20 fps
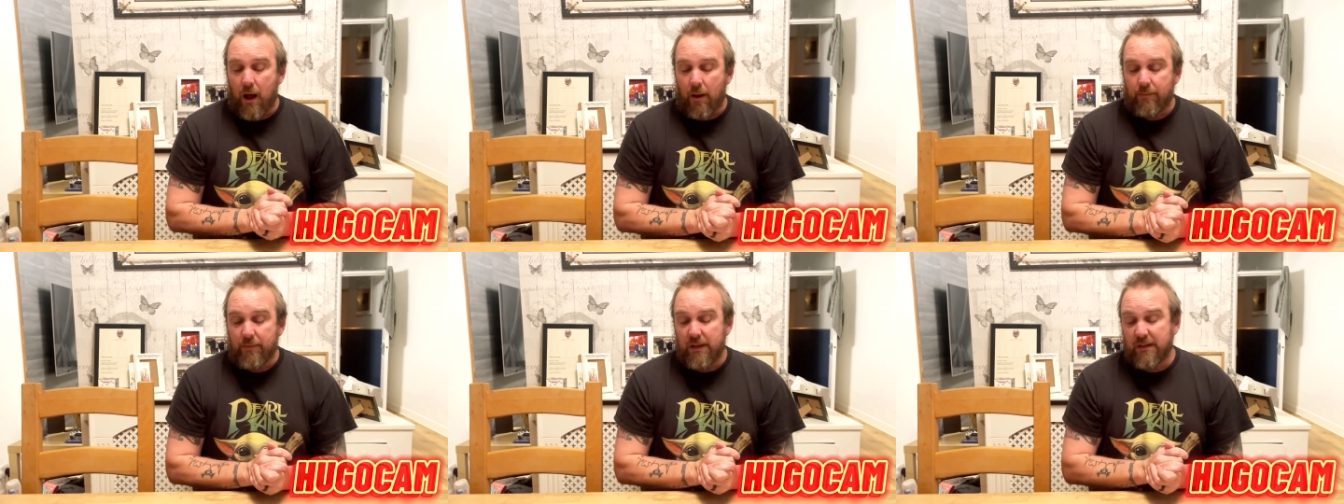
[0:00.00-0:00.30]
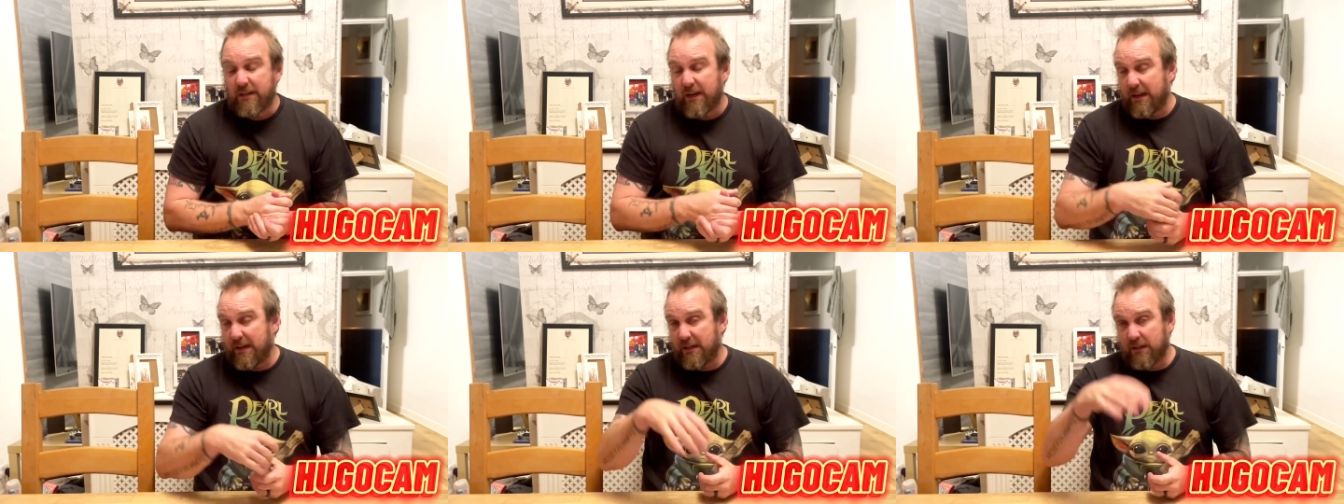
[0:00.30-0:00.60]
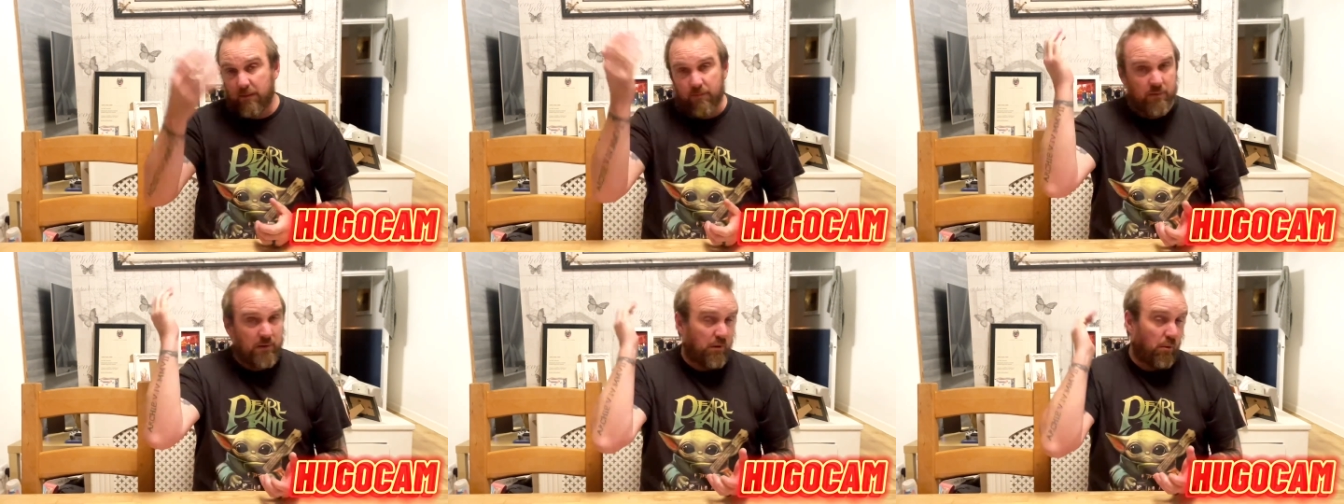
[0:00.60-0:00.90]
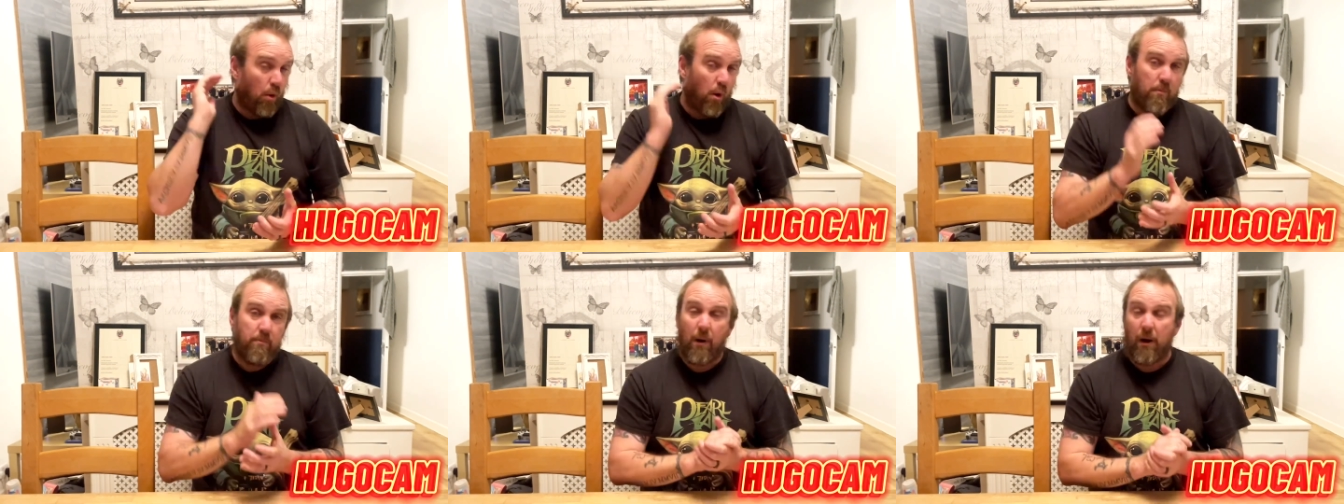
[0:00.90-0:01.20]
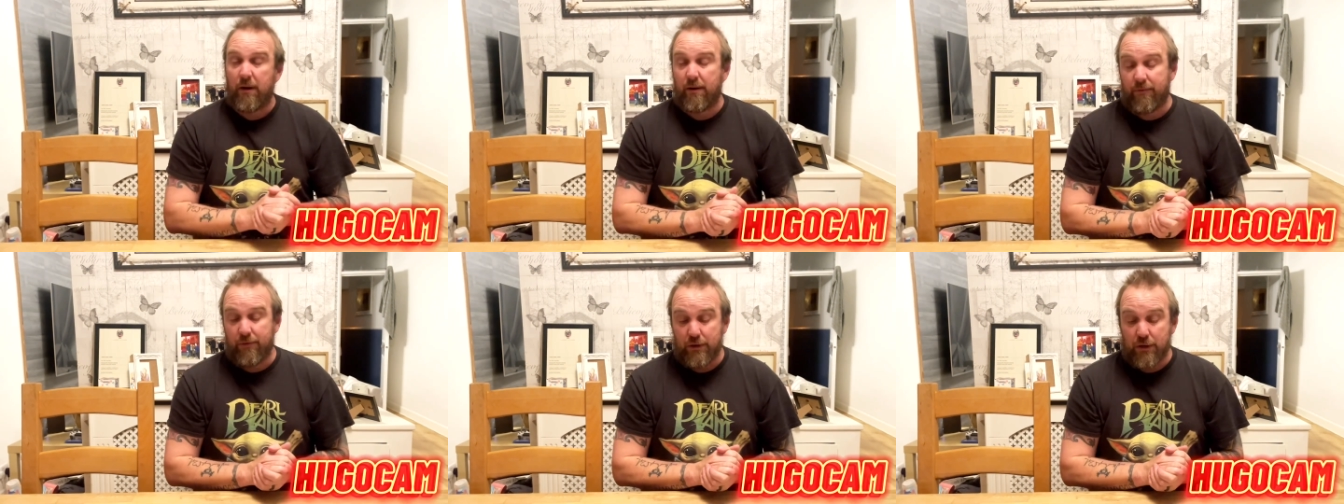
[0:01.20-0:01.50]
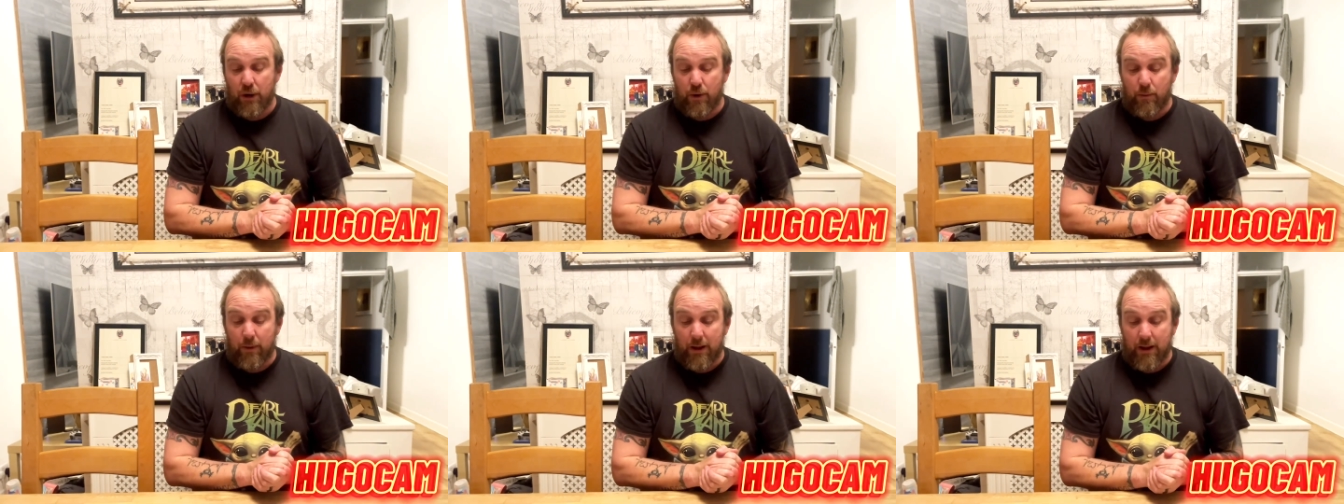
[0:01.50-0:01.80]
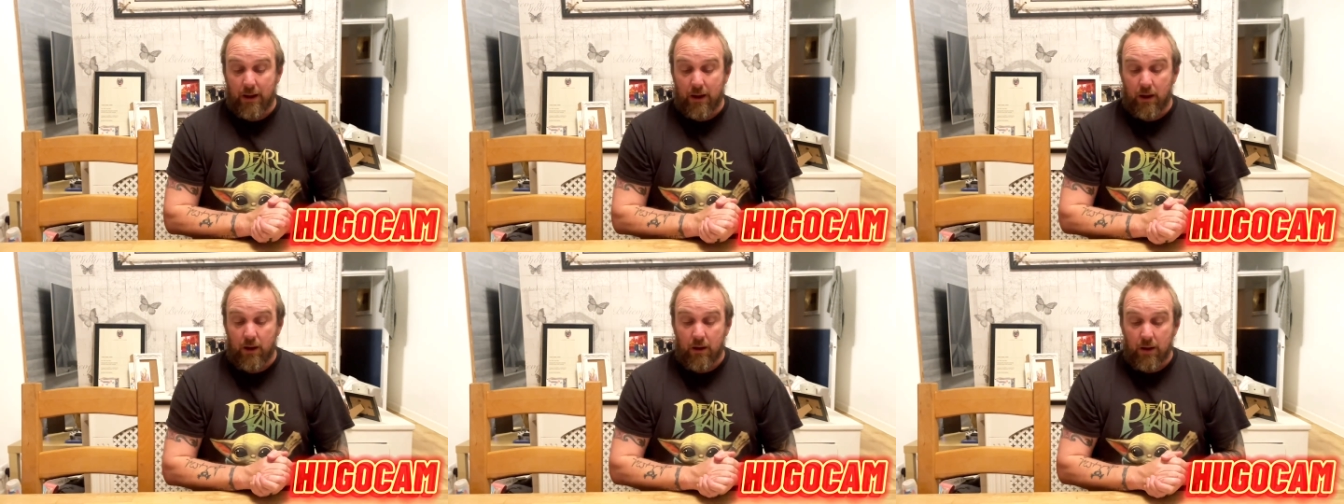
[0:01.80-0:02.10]
There's a subscribe button if you're new
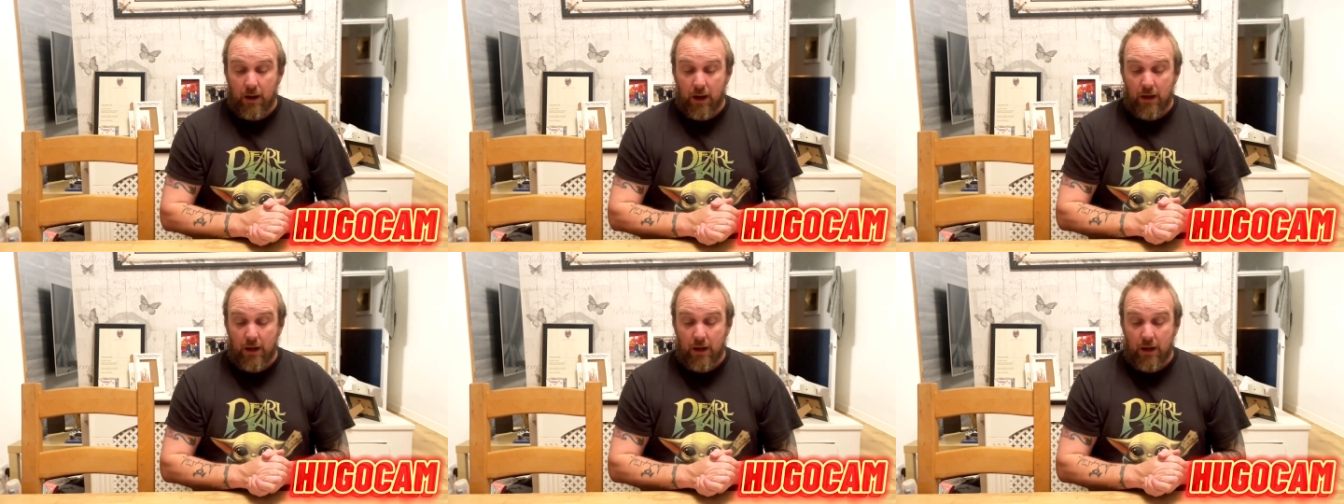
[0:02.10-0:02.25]
here,